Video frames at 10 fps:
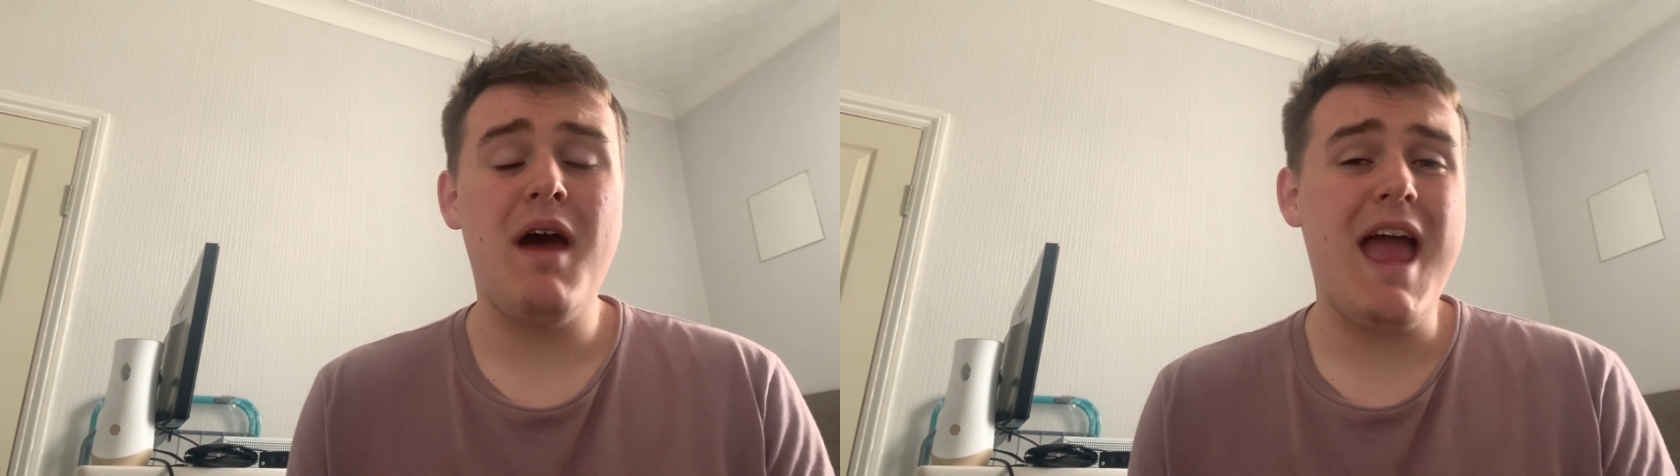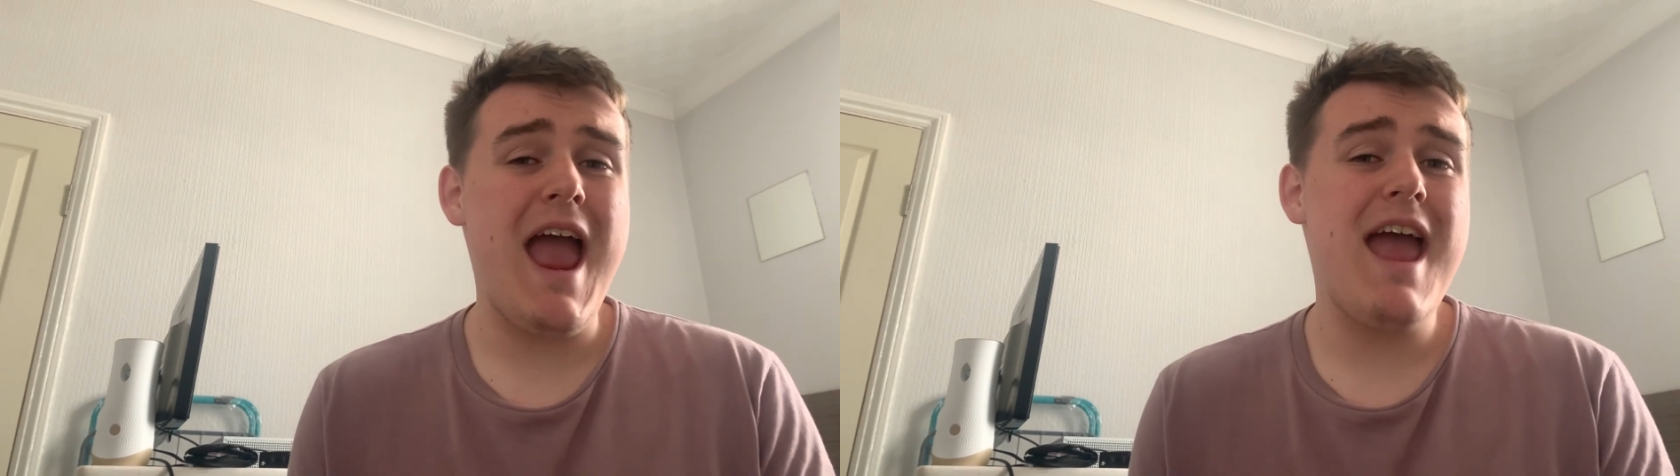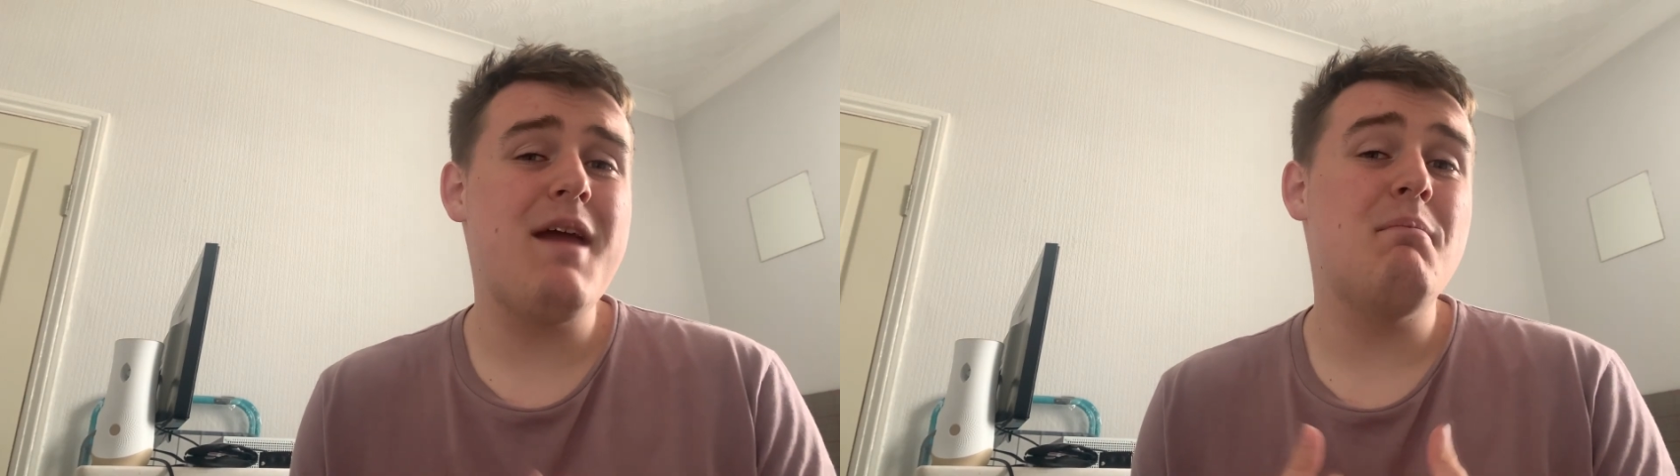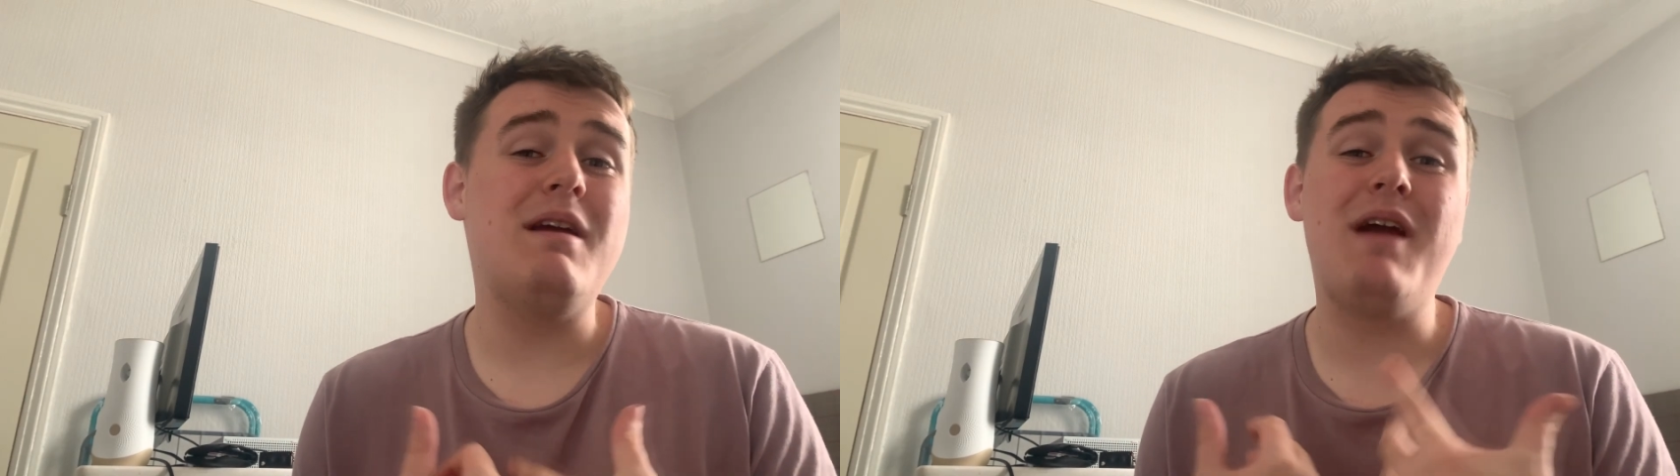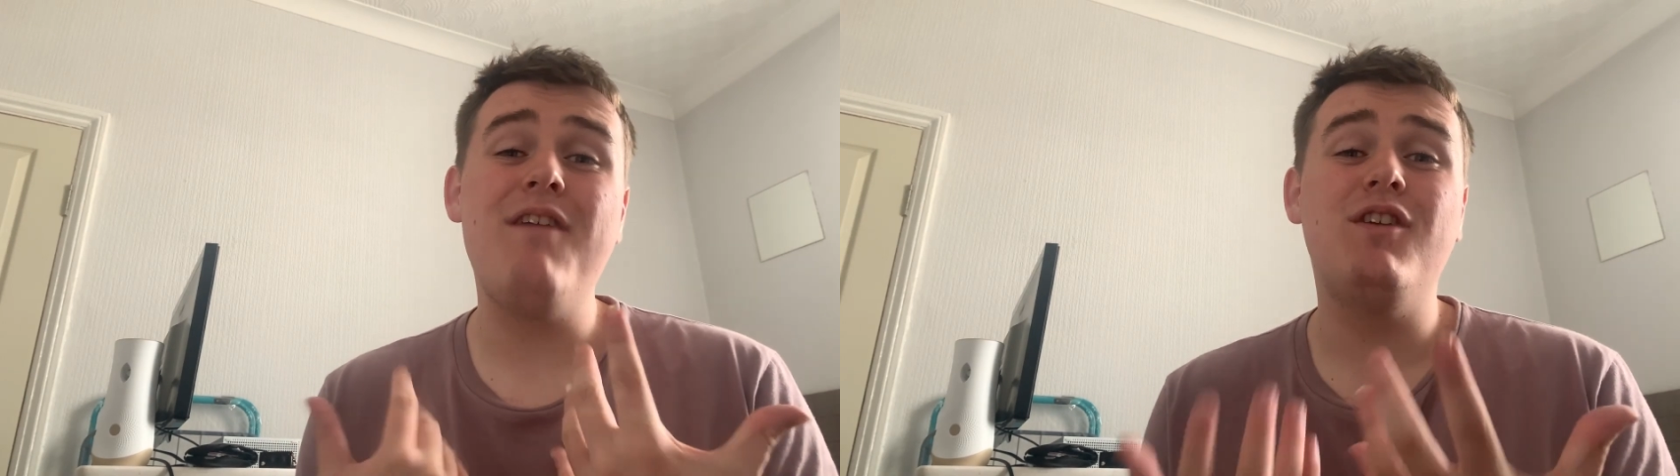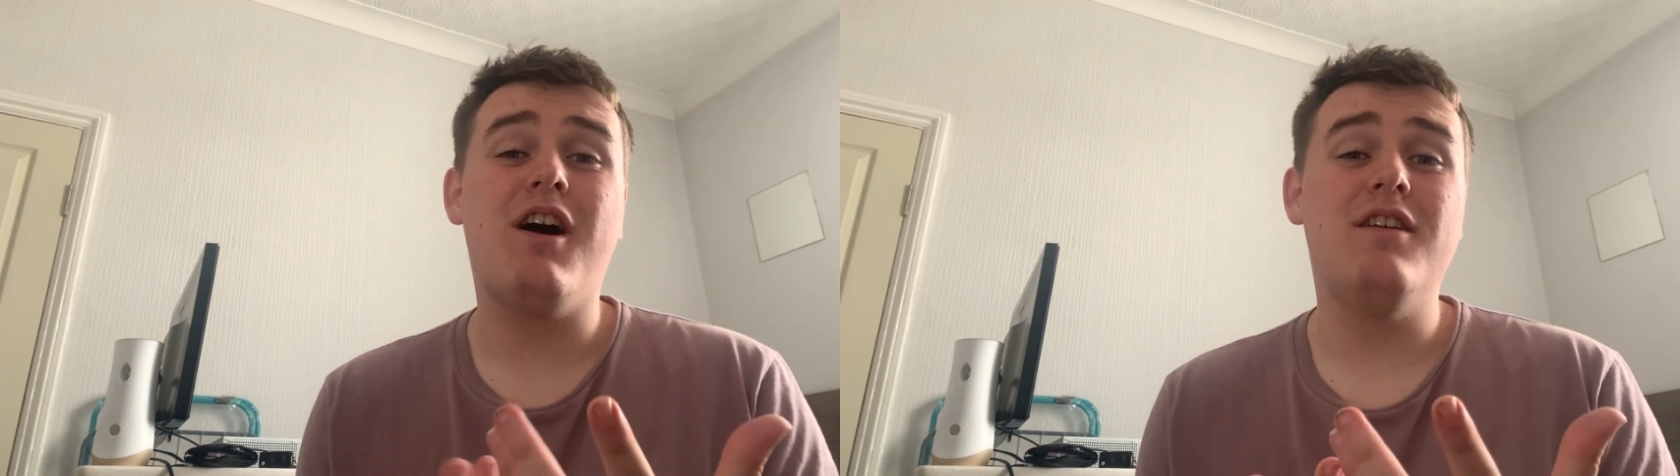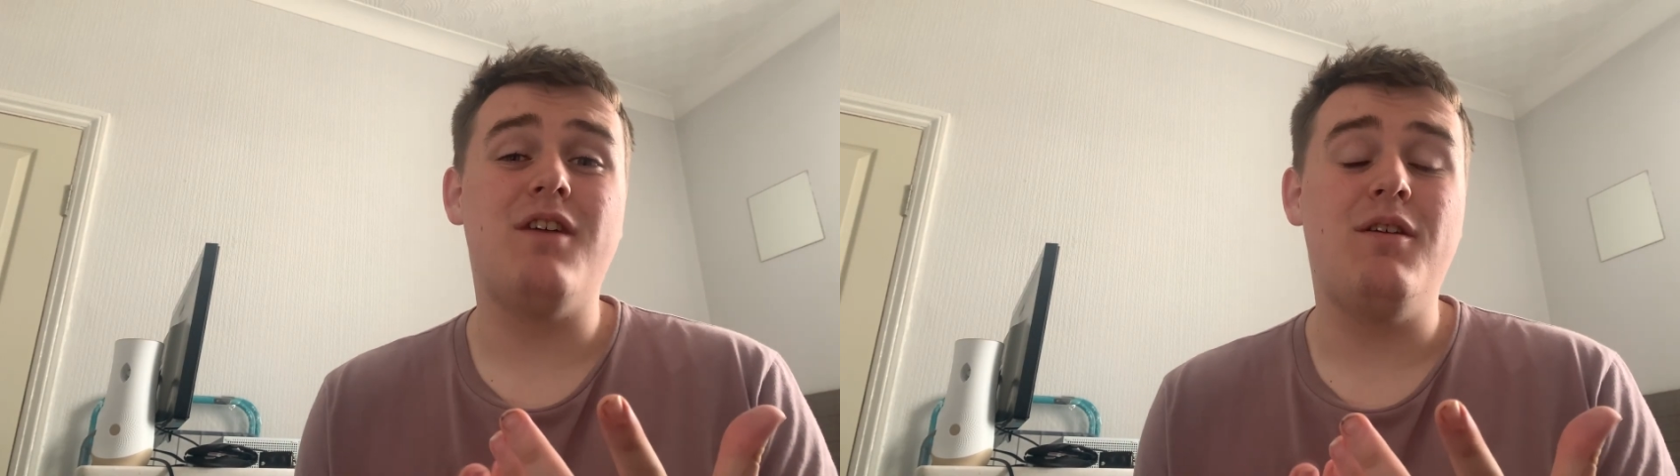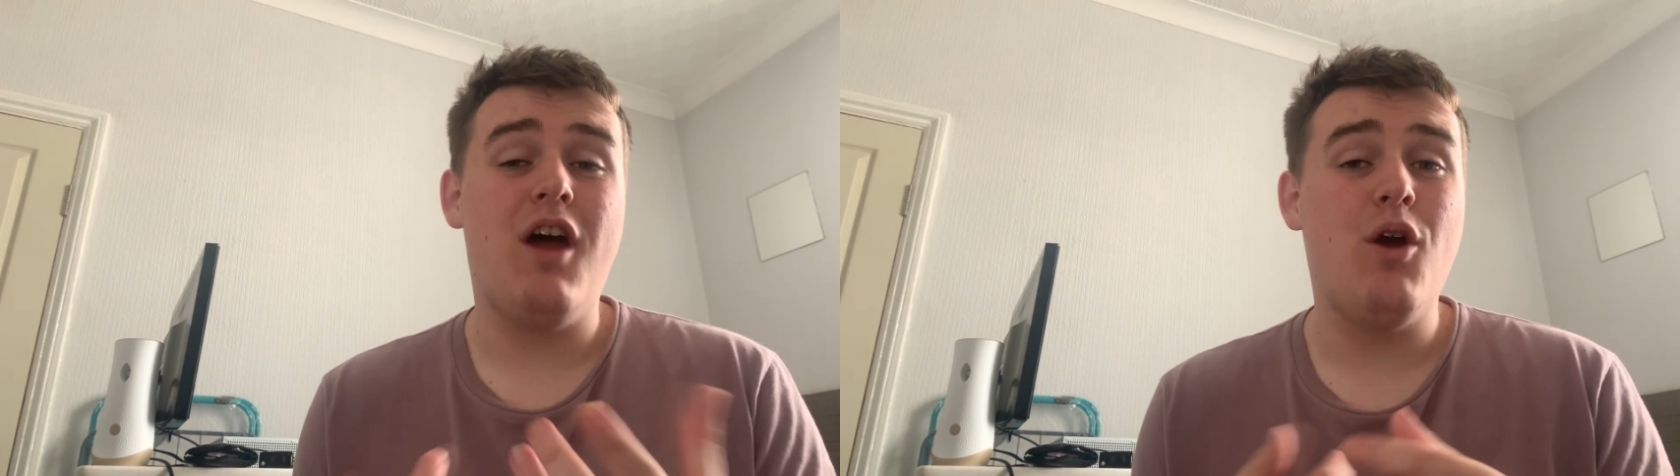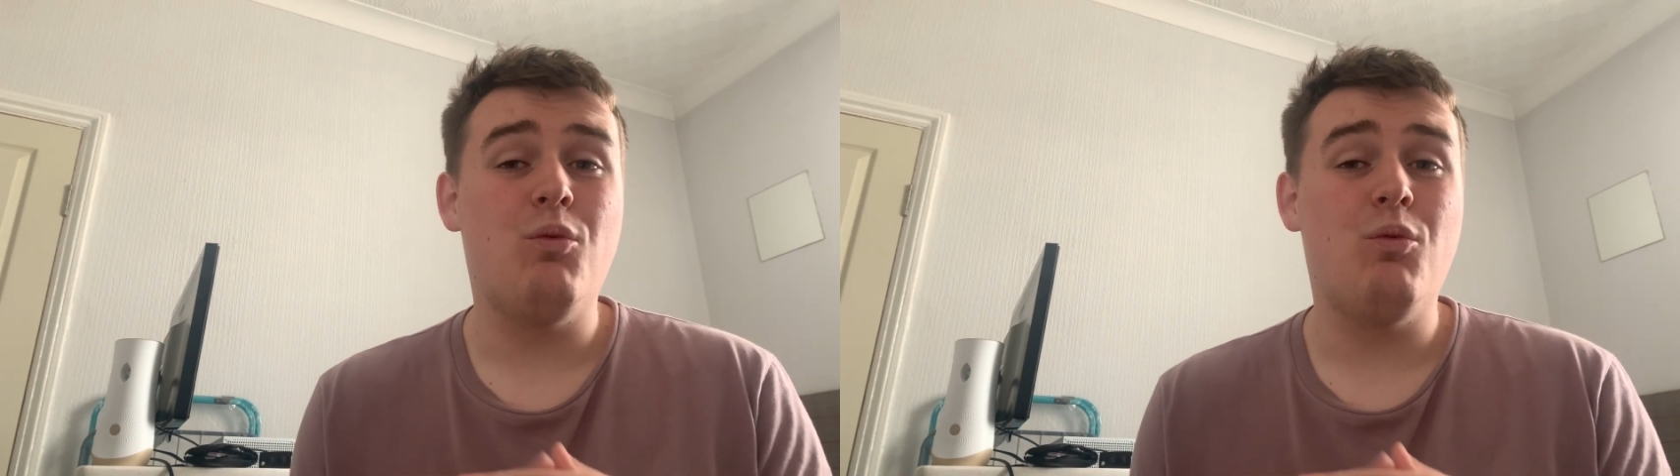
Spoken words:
but if you guys don't know,